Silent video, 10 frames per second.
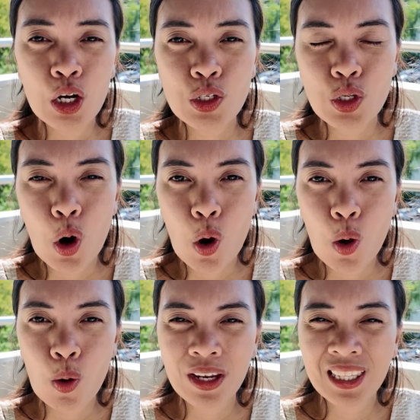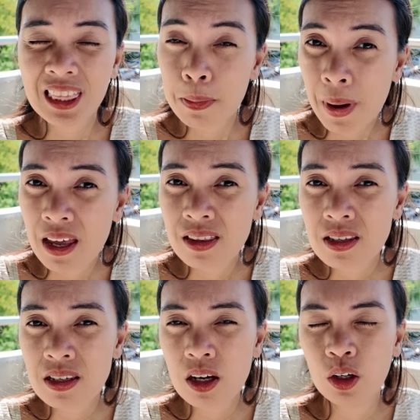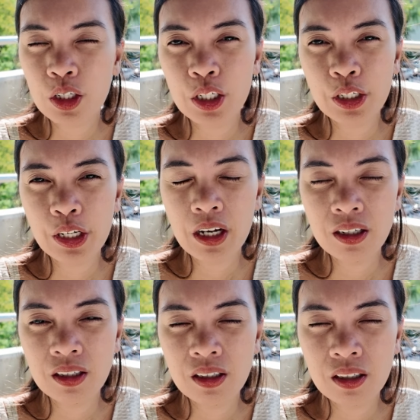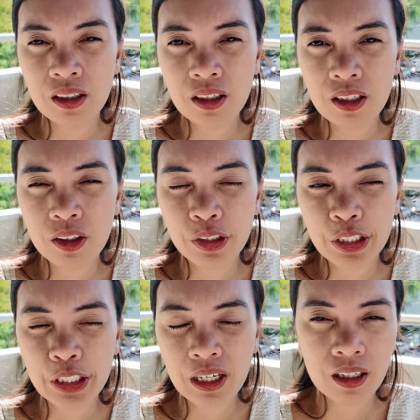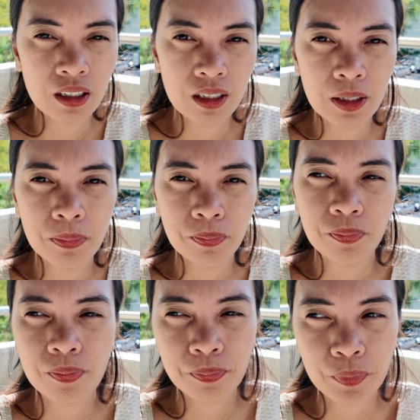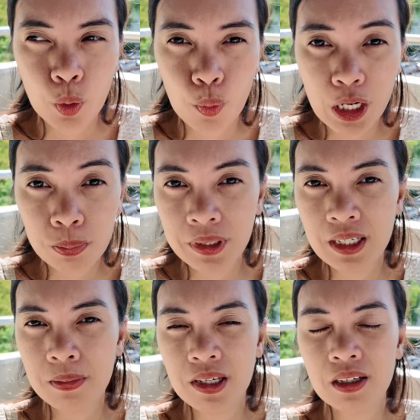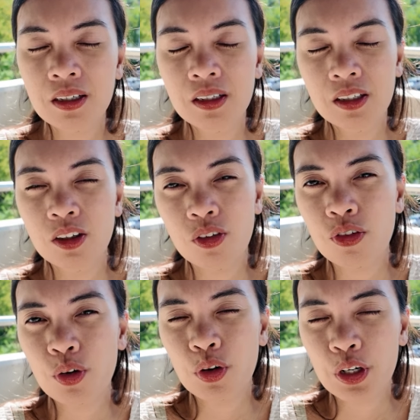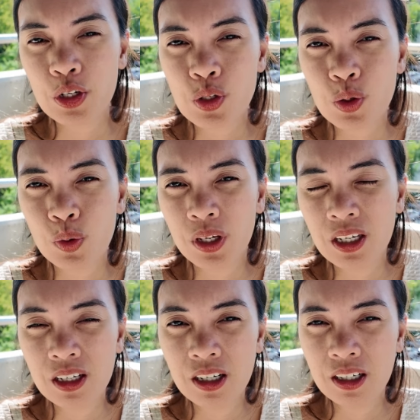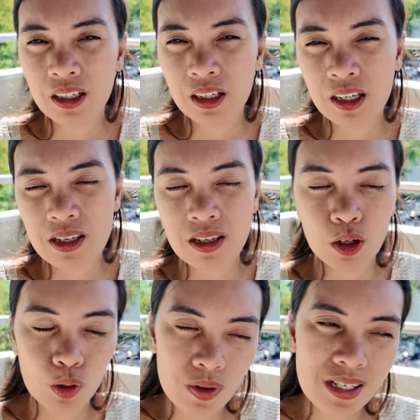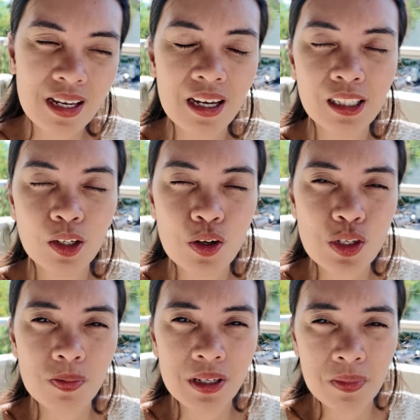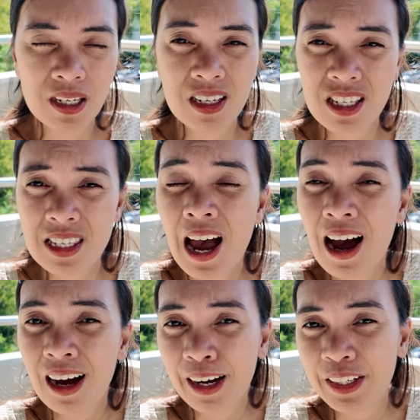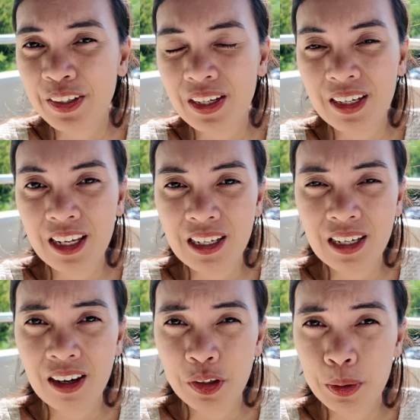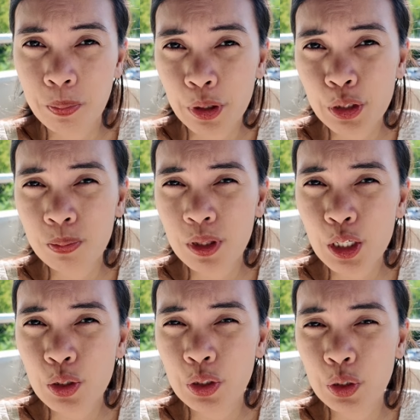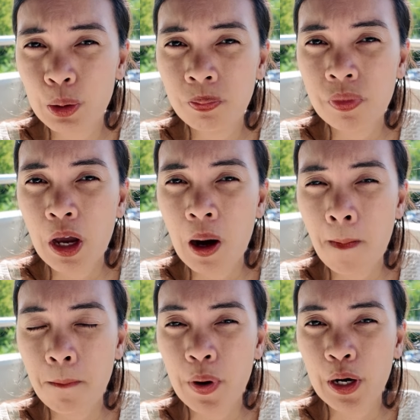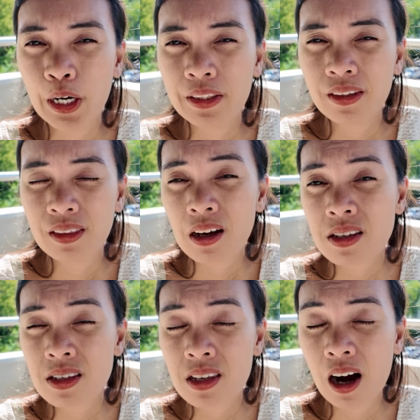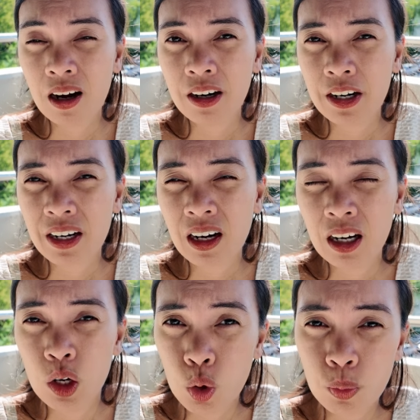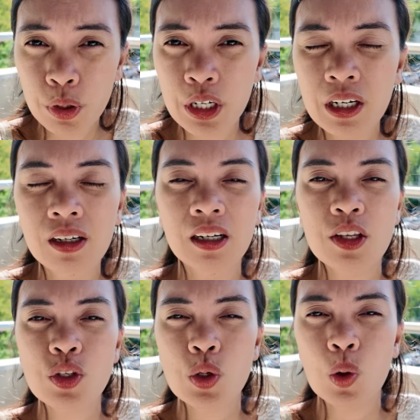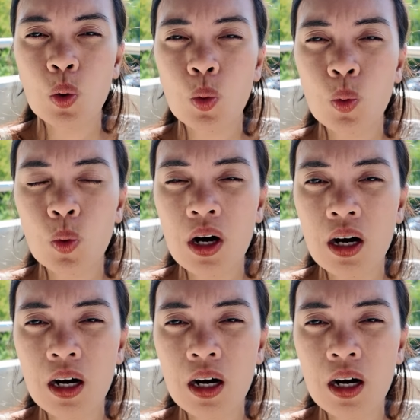So it depends on your way of living, of course. So here, as I always said, cost of living is higher than any other part of the Europe, but the taxes are lower. So